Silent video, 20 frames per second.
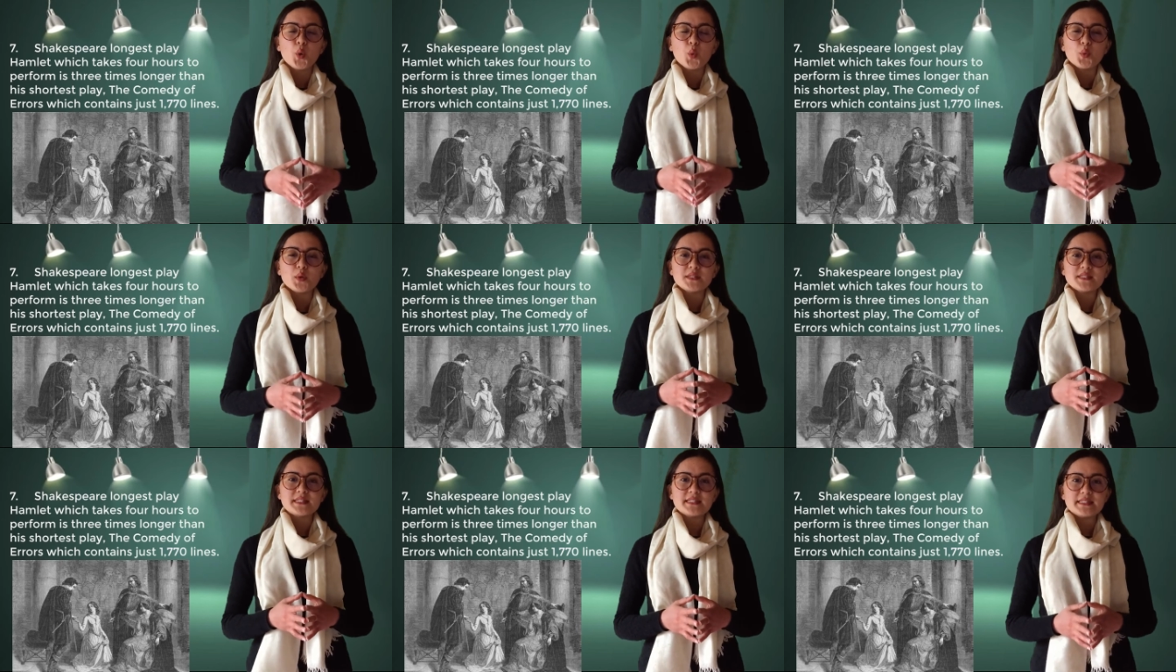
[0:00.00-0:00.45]

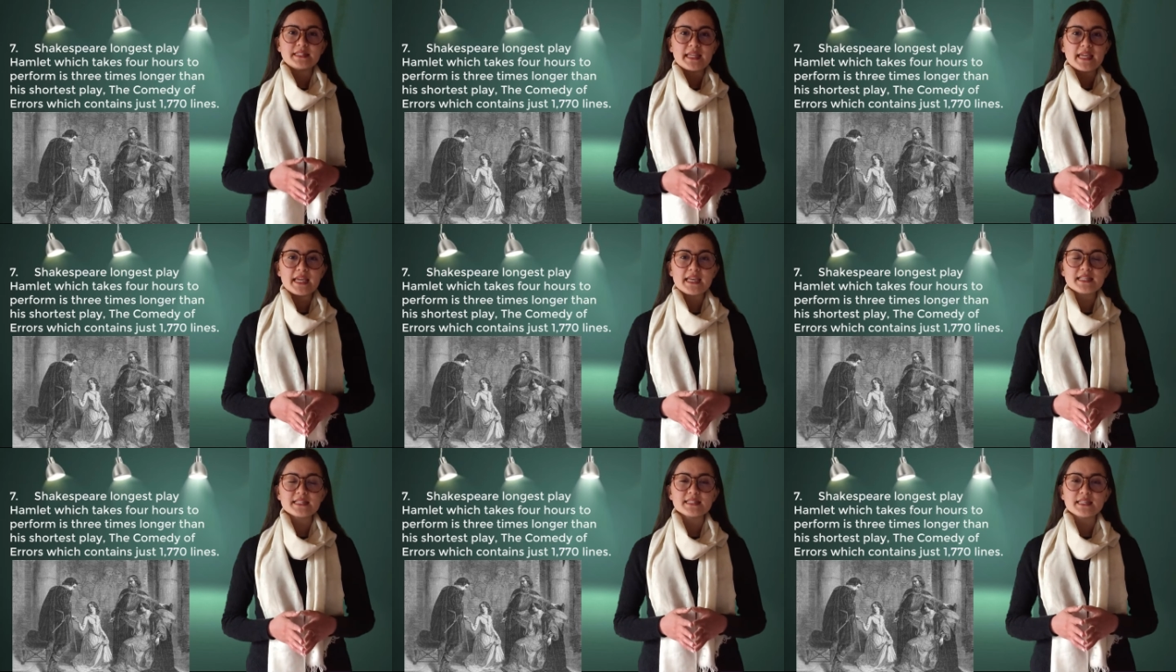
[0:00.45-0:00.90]
which
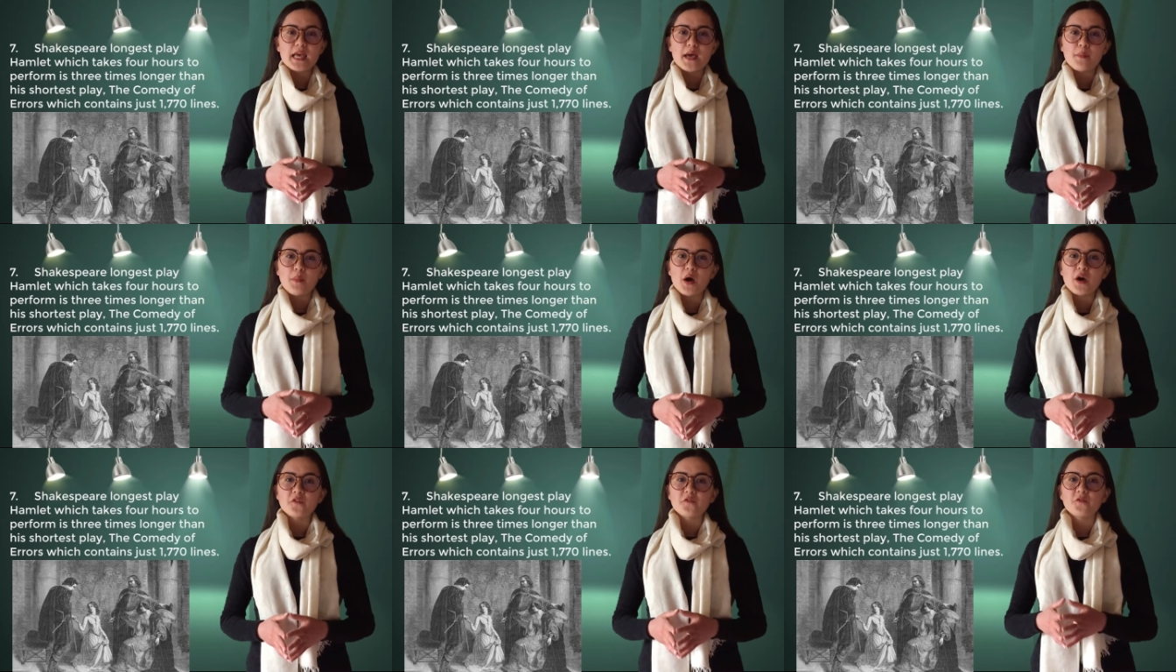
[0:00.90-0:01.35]
takes
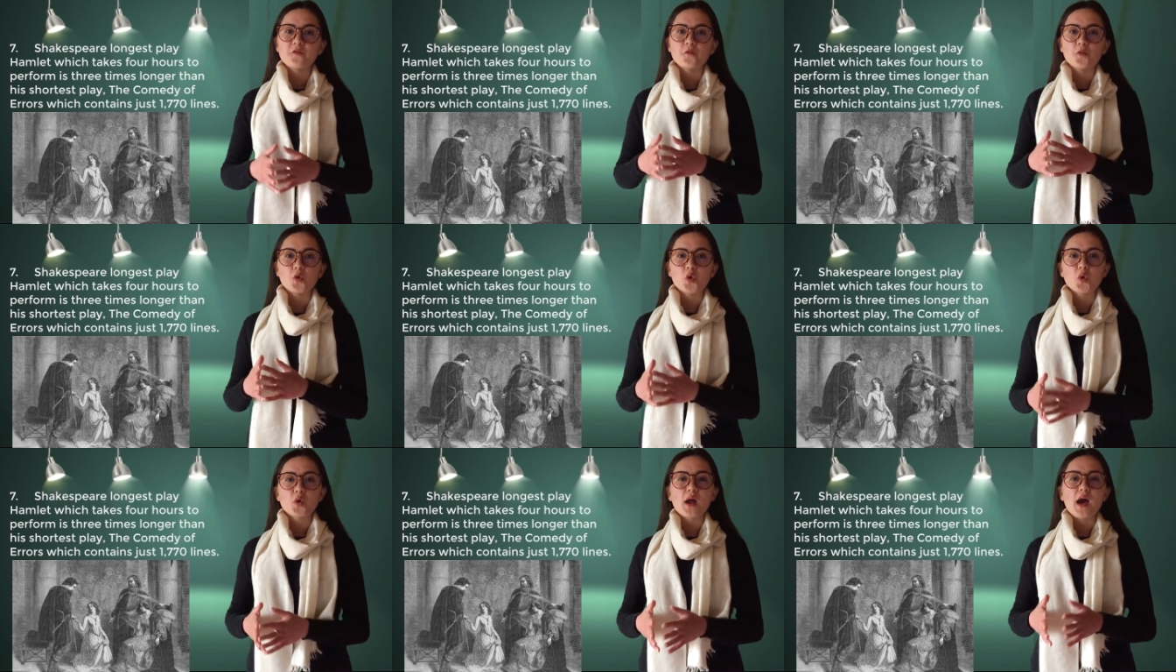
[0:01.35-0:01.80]
about
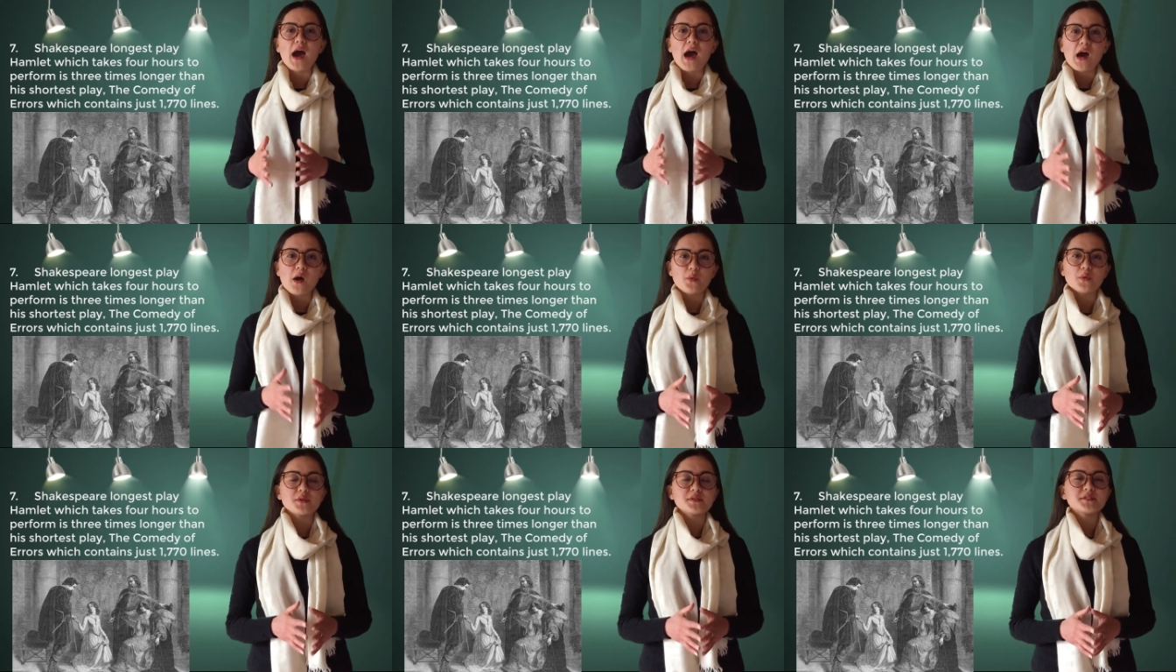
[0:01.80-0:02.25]
4
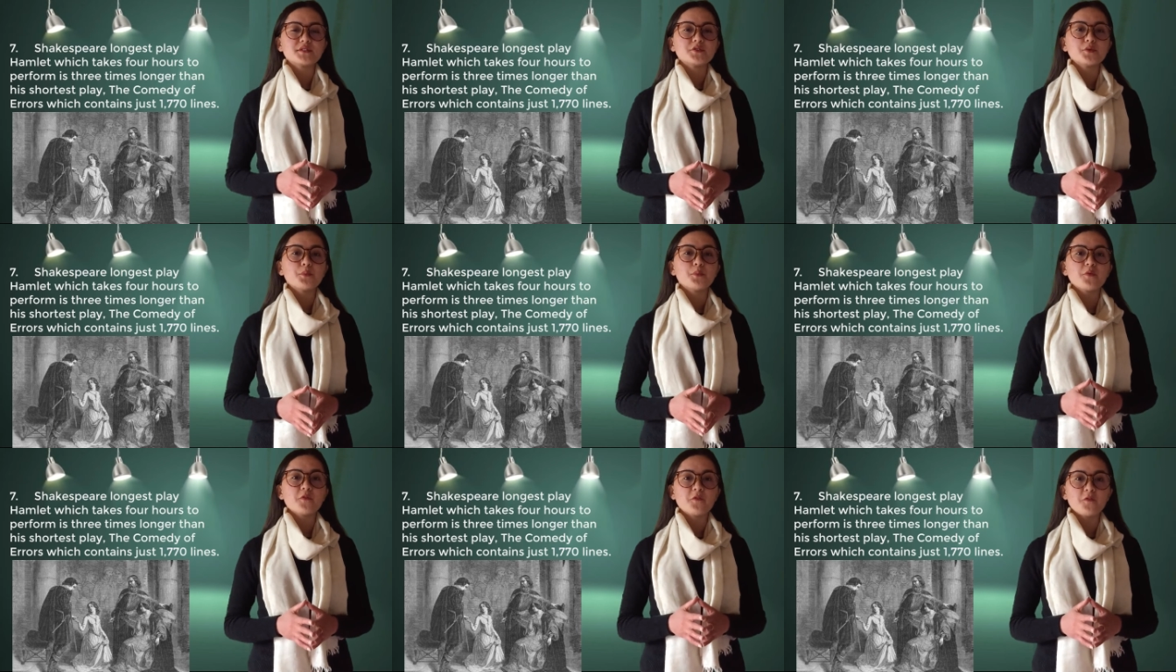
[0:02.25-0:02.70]
hours
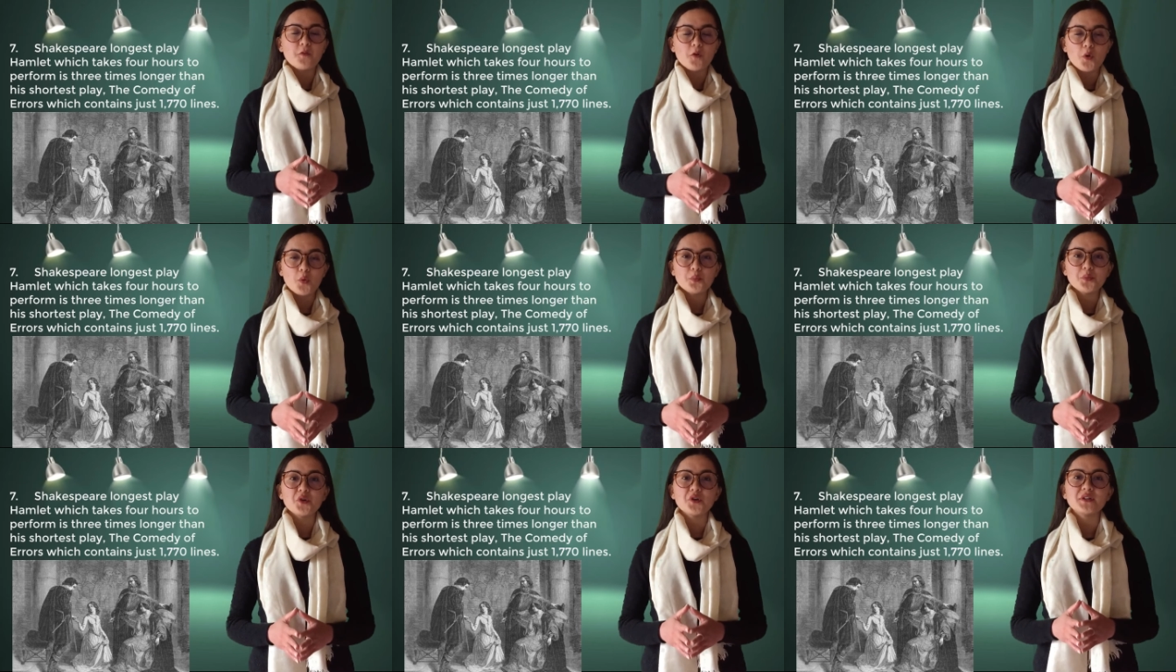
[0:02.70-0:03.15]
to
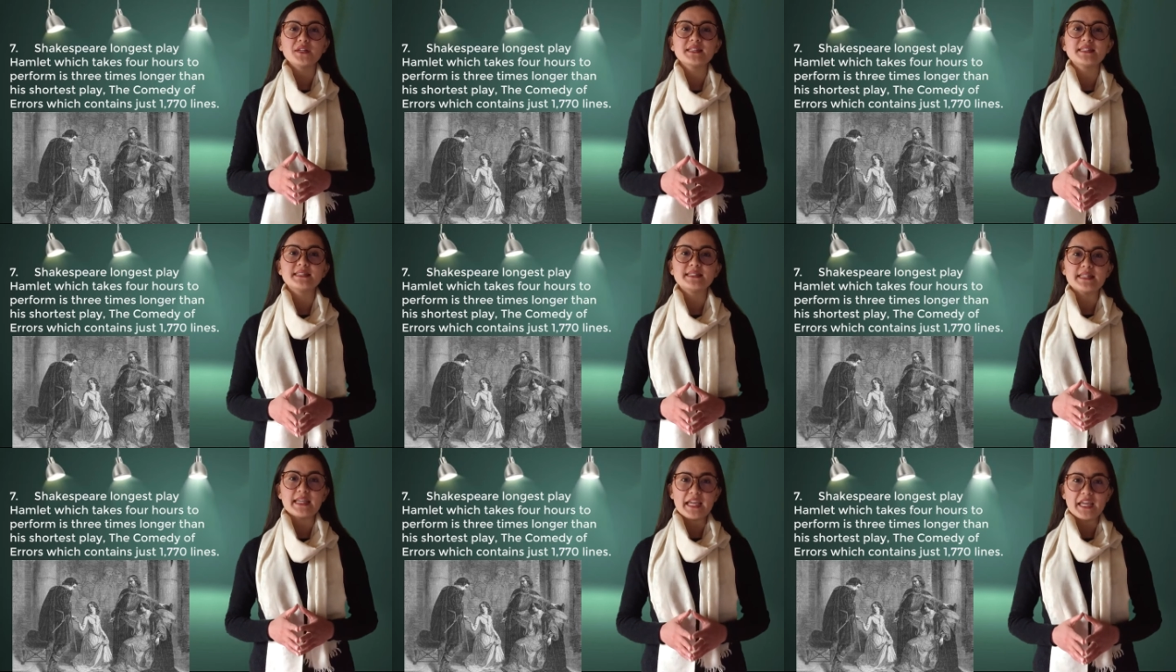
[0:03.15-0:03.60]
perform on a
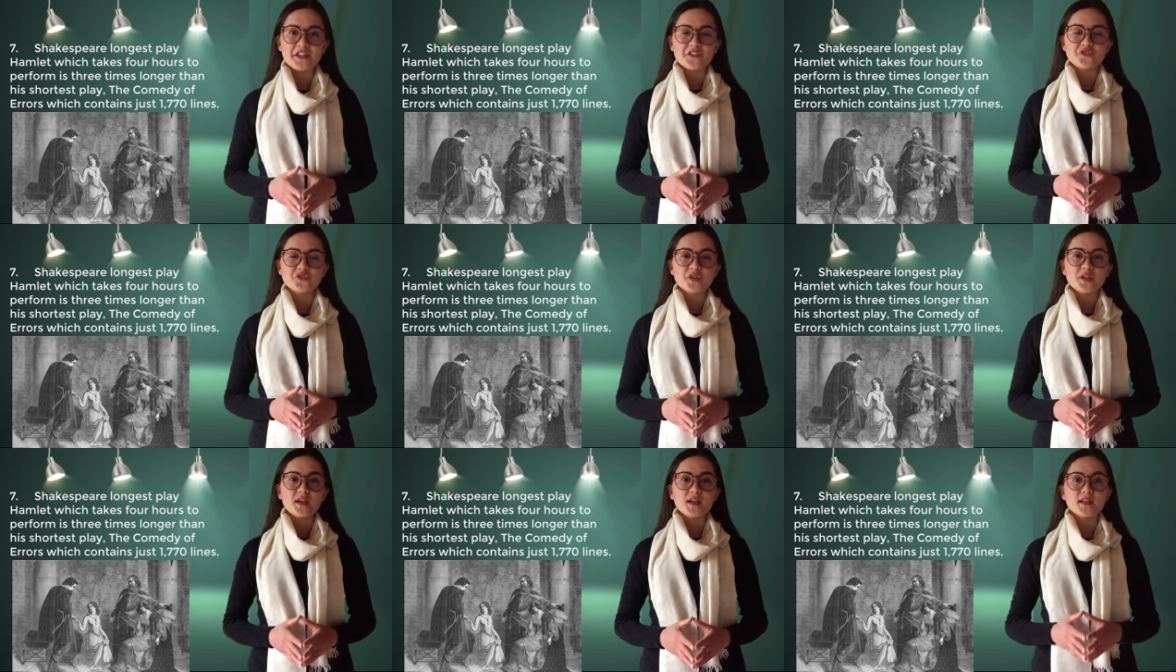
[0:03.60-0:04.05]

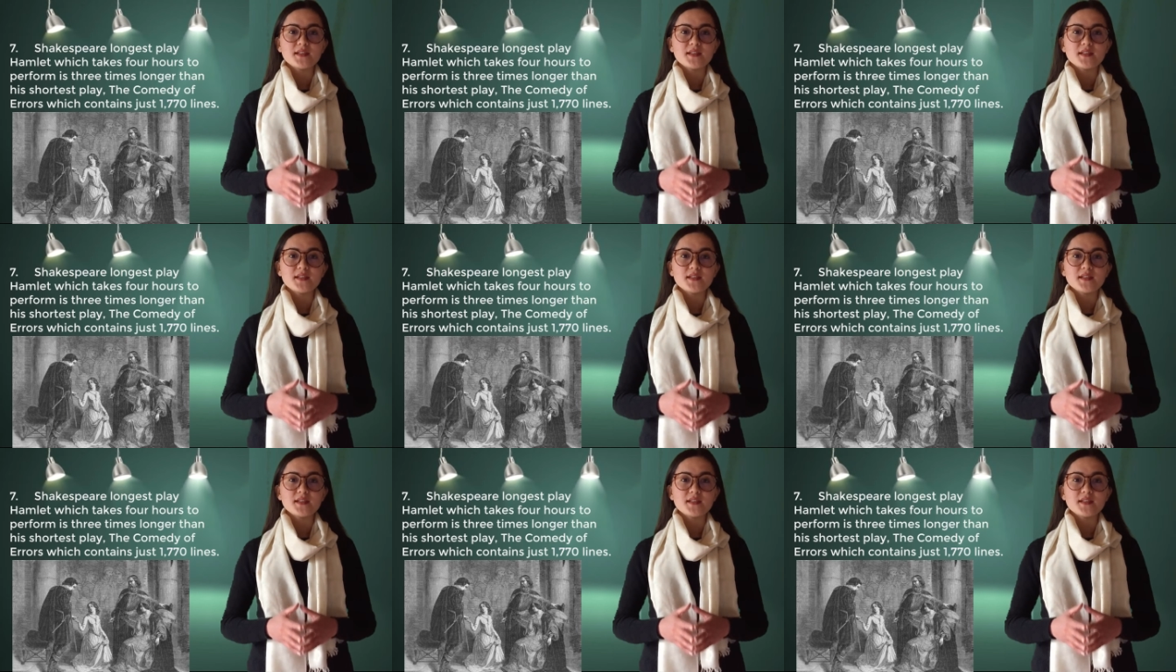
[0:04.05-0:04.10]
stage,